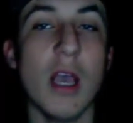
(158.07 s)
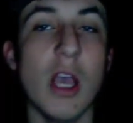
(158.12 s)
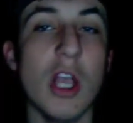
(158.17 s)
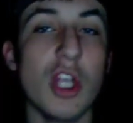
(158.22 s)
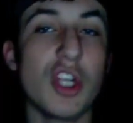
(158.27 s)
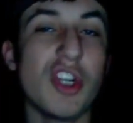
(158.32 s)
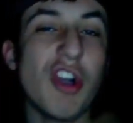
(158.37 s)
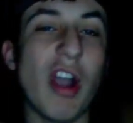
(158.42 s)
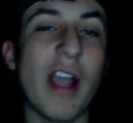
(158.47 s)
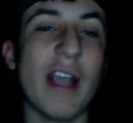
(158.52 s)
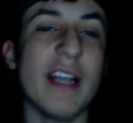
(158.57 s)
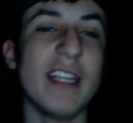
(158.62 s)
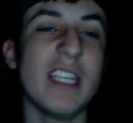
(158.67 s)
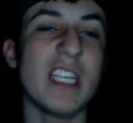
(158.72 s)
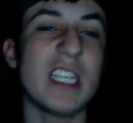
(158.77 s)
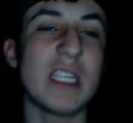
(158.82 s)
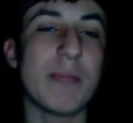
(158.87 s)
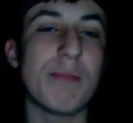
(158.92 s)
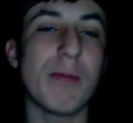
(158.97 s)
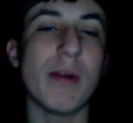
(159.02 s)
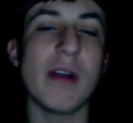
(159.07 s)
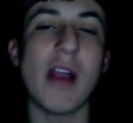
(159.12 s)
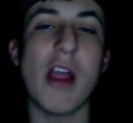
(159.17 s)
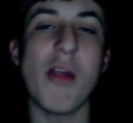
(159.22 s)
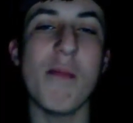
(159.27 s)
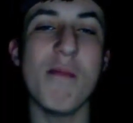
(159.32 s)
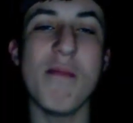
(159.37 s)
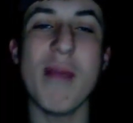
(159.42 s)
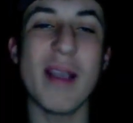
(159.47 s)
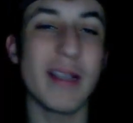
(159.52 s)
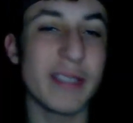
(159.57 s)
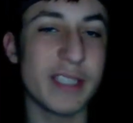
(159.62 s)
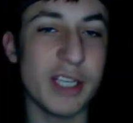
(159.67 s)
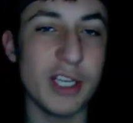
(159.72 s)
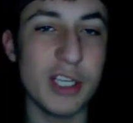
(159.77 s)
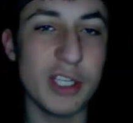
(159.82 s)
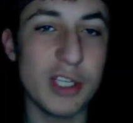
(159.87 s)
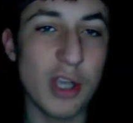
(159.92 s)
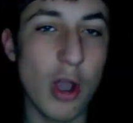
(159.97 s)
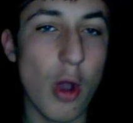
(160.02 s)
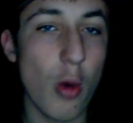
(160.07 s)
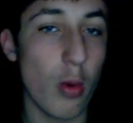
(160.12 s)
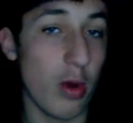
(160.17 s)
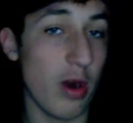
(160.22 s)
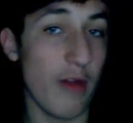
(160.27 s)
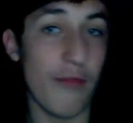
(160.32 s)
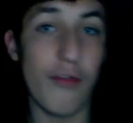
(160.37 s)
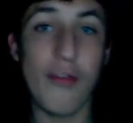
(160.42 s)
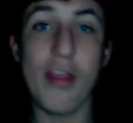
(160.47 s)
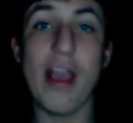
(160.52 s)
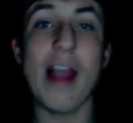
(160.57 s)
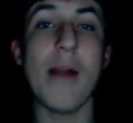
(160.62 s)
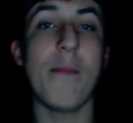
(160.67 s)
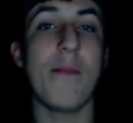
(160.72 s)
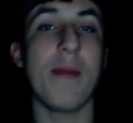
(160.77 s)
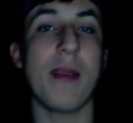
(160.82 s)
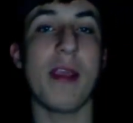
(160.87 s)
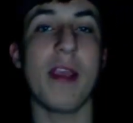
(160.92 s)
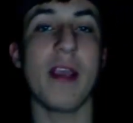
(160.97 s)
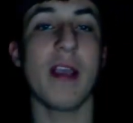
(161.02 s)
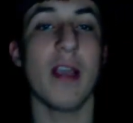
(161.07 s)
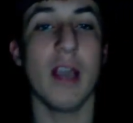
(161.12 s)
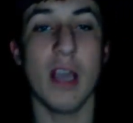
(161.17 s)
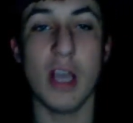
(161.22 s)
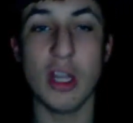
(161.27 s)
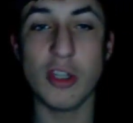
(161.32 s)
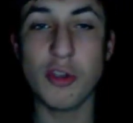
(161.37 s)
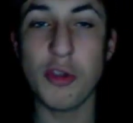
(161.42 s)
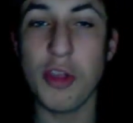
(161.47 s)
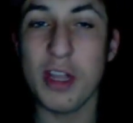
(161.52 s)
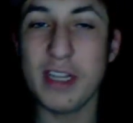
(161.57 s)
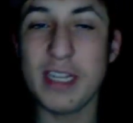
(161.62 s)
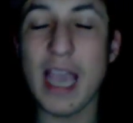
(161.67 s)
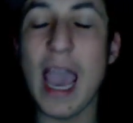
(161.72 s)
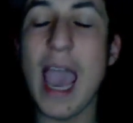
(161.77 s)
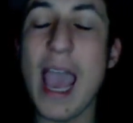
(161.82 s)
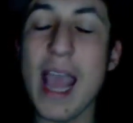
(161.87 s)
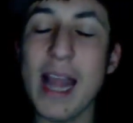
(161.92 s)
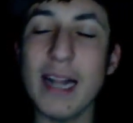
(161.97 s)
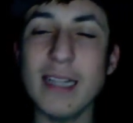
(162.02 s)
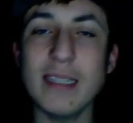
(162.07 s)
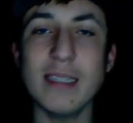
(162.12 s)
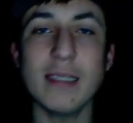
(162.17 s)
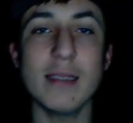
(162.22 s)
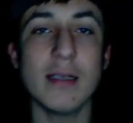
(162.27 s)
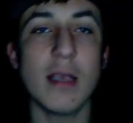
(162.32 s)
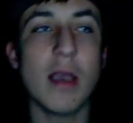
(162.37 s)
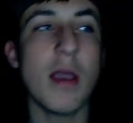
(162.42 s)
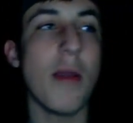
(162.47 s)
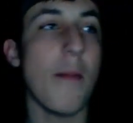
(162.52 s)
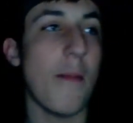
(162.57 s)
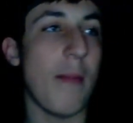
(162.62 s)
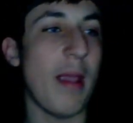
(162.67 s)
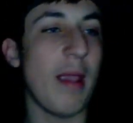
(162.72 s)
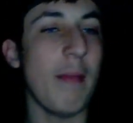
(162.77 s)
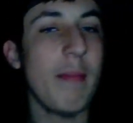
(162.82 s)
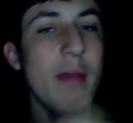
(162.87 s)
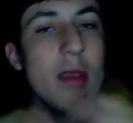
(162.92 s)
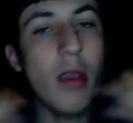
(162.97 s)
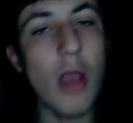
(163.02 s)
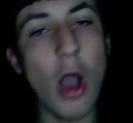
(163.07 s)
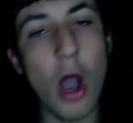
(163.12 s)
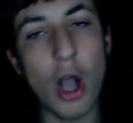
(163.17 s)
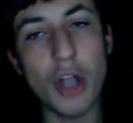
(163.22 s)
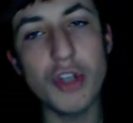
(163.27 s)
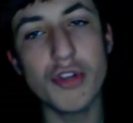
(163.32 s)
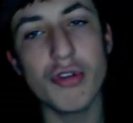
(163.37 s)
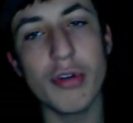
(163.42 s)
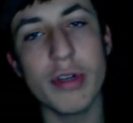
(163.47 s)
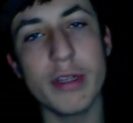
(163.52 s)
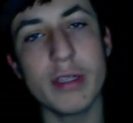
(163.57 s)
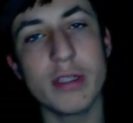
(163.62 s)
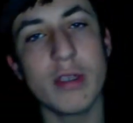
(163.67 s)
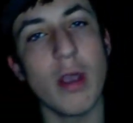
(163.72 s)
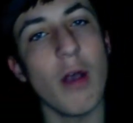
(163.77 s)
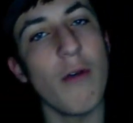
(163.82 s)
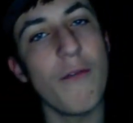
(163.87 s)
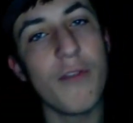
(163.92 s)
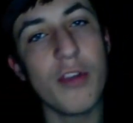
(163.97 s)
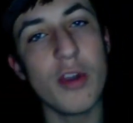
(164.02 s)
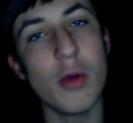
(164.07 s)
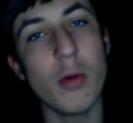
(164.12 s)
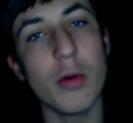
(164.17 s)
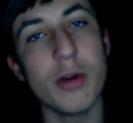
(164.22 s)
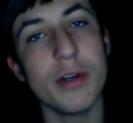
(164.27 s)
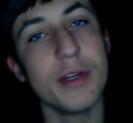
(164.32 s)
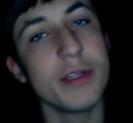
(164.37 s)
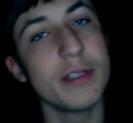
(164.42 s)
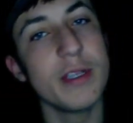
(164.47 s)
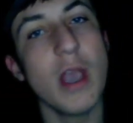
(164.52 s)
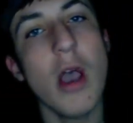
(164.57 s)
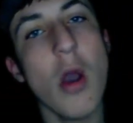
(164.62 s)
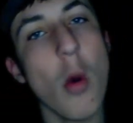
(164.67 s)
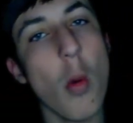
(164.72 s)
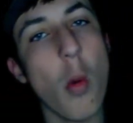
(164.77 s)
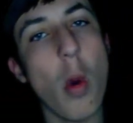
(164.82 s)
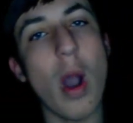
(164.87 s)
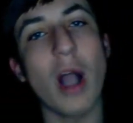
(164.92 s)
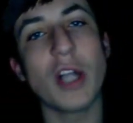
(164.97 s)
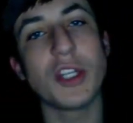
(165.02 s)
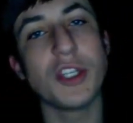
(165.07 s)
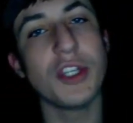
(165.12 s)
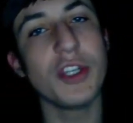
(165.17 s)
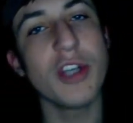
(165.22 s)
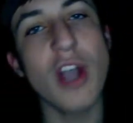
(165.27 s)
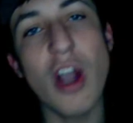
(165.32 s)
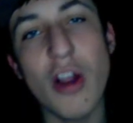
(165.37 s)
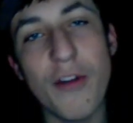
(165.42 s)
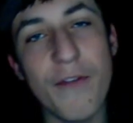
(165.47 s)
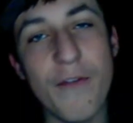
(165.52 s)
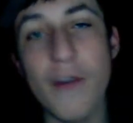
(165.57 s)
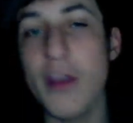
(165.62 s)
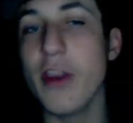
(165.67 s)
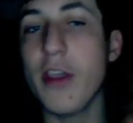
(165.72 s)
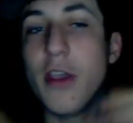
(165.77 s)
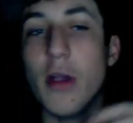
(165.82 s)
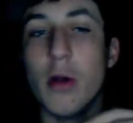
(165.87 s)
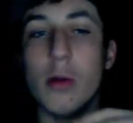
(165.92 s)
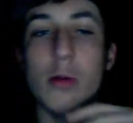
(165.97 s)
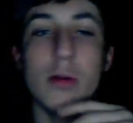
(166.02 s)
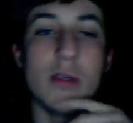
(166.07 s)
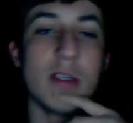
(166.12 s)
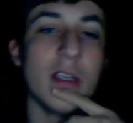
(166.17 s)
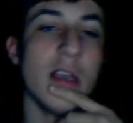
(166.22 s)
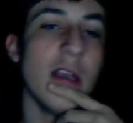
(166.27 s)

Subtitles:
trying to spread our message, whatever that being, to the tens, maybe hundreds of viewers watching our videos.